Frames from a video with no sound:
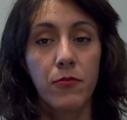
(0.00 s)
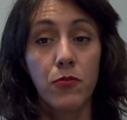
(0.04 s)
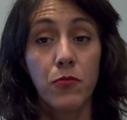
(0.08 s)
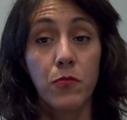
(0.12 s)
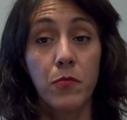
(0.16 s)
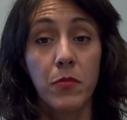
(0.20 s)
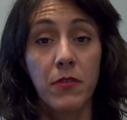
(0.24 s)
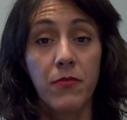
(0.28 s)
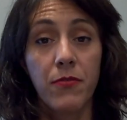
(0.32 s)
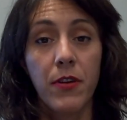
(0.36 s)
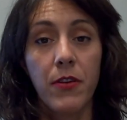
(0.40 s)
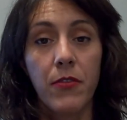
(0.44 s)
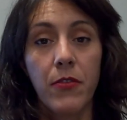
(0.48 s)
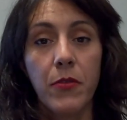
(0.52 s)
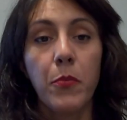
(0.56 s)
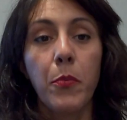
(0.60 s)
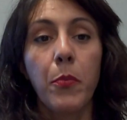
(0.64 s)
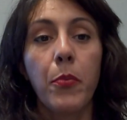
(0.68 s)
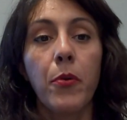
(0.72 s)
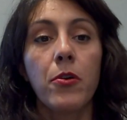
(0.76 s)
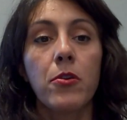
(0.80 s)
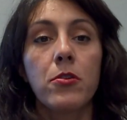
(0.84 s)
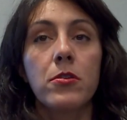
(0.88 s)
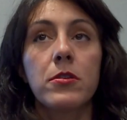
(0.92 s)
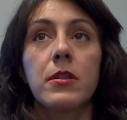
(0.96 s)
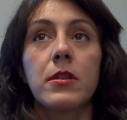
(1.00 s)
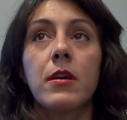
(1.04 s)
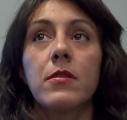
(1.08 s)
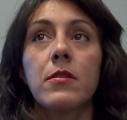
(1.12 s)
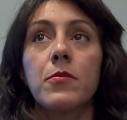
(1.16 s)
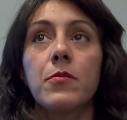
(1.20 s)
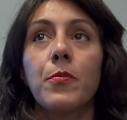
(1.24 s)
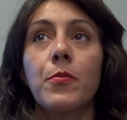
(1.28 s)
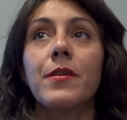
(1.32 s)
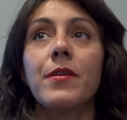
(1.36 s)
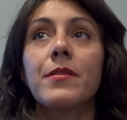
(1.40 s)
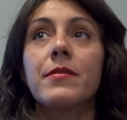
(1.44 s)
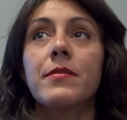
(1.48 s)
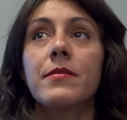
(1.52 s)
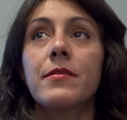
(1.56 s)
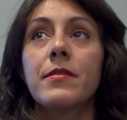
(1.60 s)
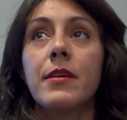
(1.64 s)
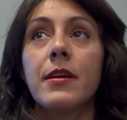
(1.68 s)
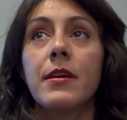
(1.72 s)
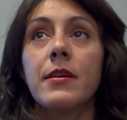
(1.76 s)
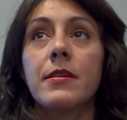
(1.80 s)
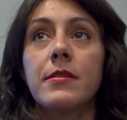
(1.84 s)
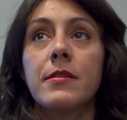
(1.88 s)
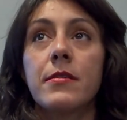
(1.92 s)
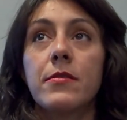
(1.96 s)
would be very important. But
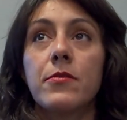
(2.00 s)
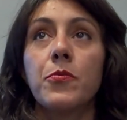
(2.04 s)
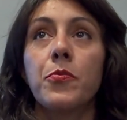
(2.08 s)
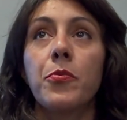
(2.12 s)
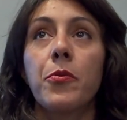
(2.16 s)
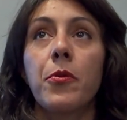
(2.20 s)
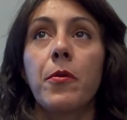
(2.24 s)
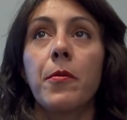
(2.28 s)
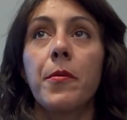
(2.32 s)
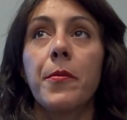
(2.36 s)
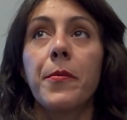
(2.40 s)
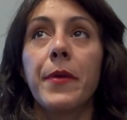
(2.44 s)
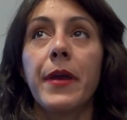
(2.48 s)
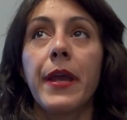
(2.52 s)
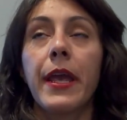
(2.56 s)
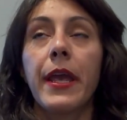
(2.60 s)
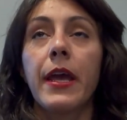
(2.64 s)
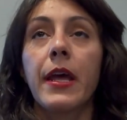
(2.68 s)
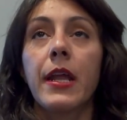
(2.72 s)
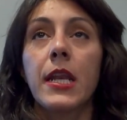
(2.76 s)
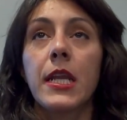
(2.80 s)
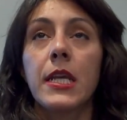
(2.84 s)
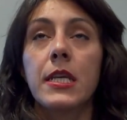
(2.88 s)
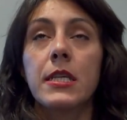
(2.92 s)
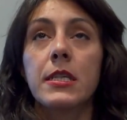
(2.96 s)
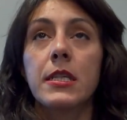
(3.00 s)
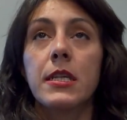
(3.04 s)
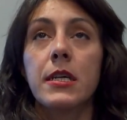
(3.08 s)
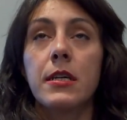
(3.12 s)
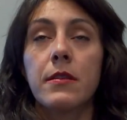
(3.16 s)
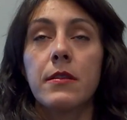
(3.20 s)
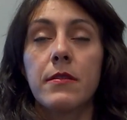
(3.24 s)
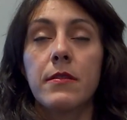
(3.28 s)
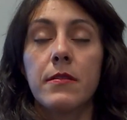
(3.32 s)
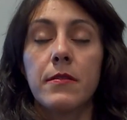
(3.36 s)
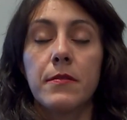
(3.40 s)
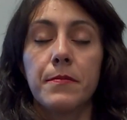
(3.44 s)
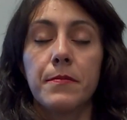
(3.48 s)
yes, the problem again is that